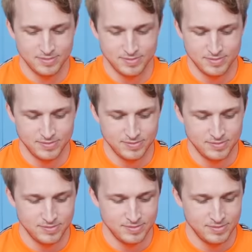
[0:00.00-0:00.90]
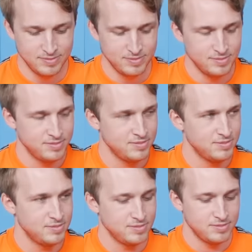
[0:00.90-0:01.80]

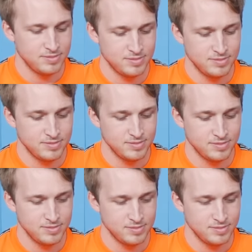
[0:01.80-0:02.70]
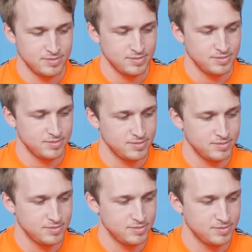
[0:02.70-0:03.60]

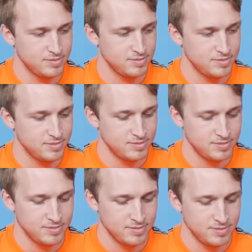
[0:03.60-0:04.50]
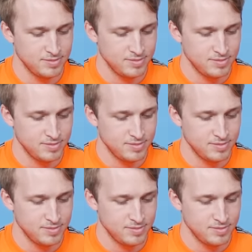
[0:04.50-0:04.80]
[no speech]